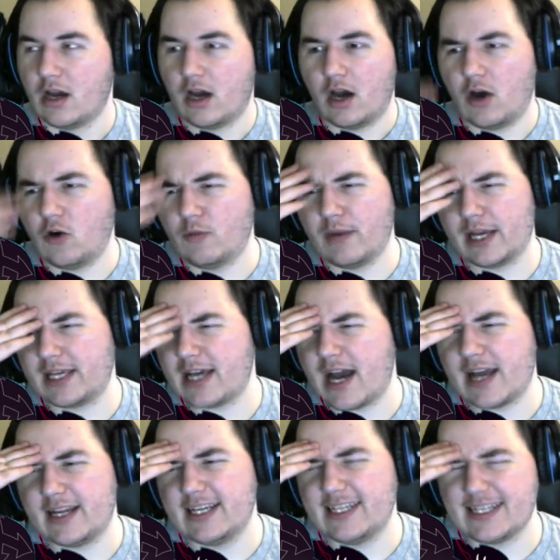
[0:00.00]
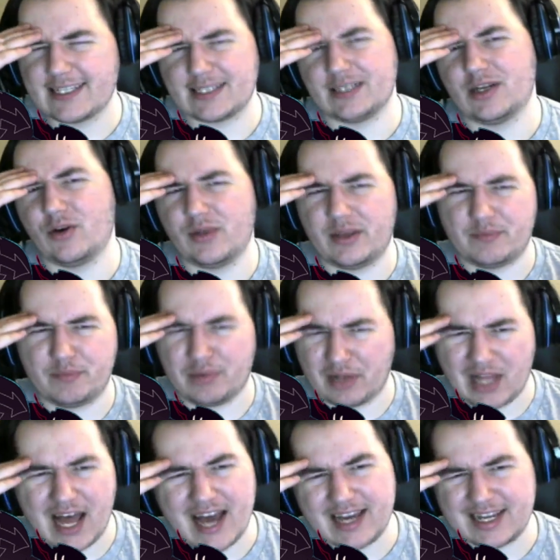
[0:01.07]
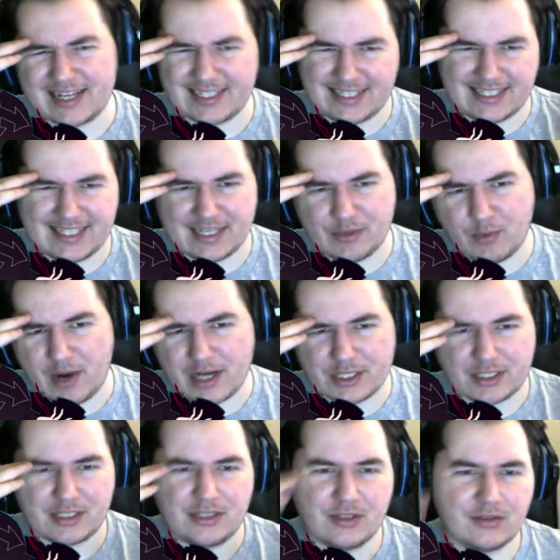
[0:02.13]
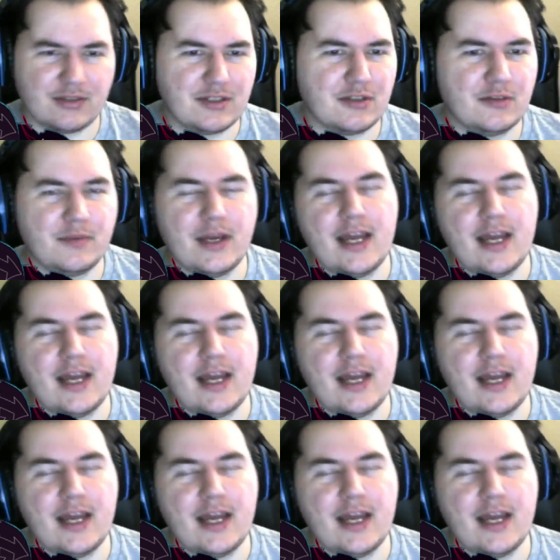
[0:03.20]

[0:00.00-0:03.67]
oh my god, he doesn't know the plot because he didn't watch the YouTube.